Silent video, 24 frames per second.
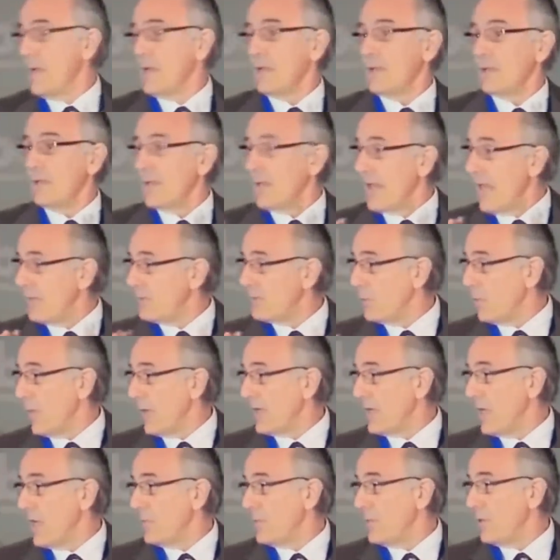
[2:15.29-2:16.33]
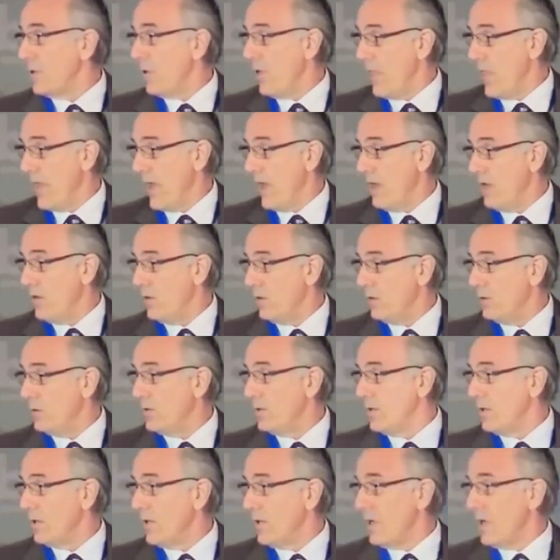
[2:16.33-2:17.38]
They have to wake up on their own.
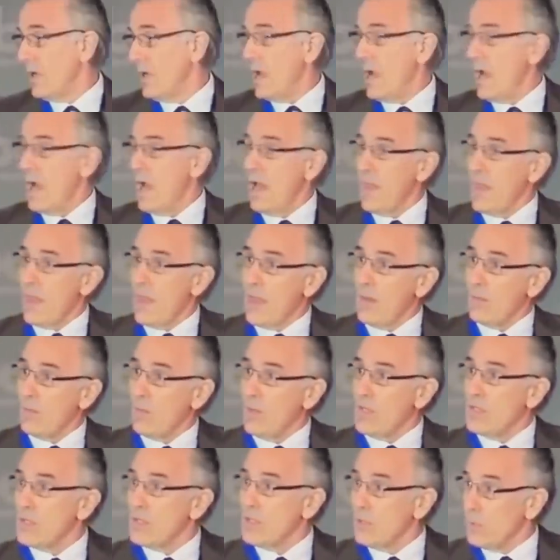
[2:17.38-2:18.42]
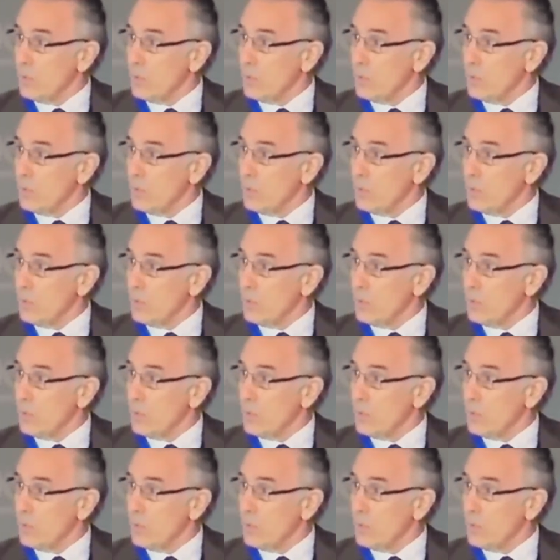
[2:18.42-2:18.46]
And then when the,